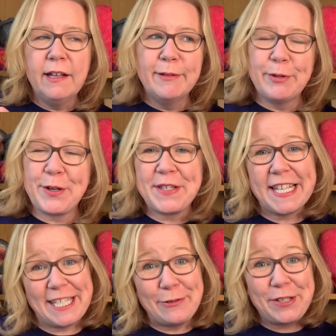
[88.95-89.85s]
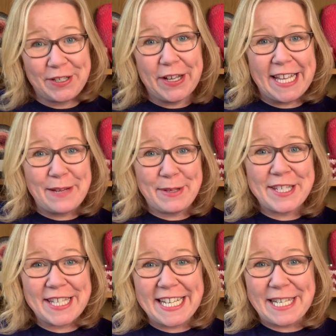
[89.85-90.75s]
because there's still design elements
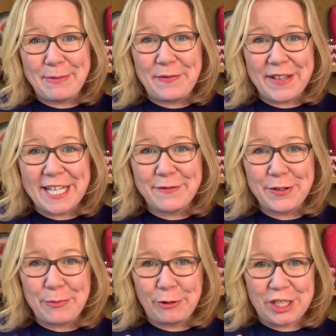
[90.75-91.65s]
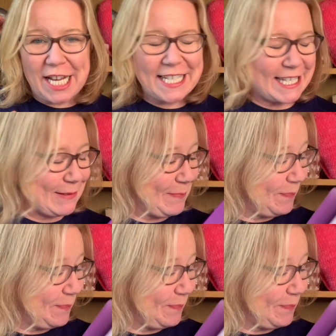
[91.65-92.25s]
that need to be finished for the projects.